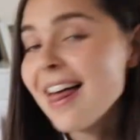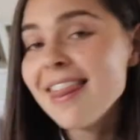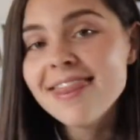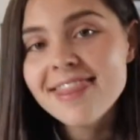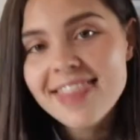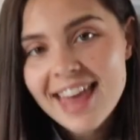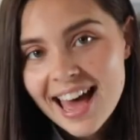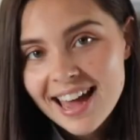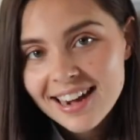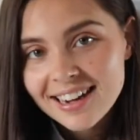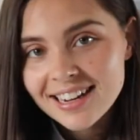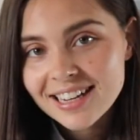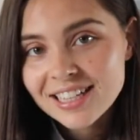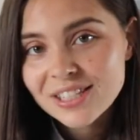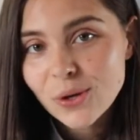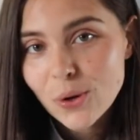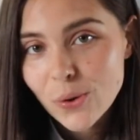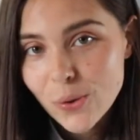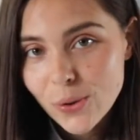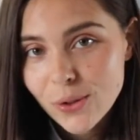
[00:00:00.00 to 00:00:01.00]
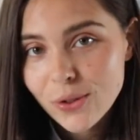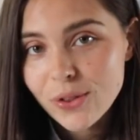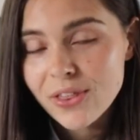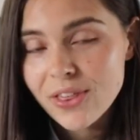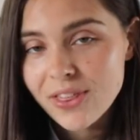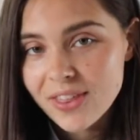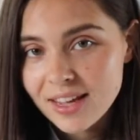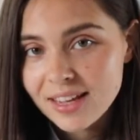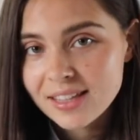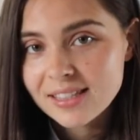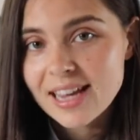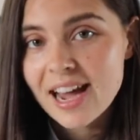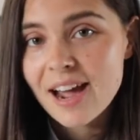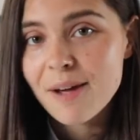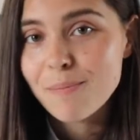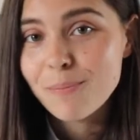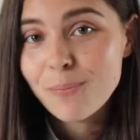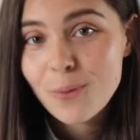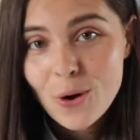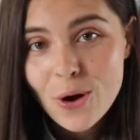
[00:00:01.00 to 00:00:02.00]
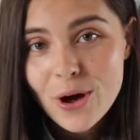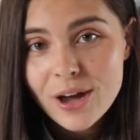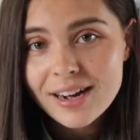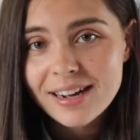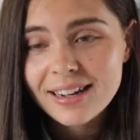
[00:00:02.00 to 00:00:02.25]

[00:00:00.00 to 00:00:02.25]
that is all the things I bought.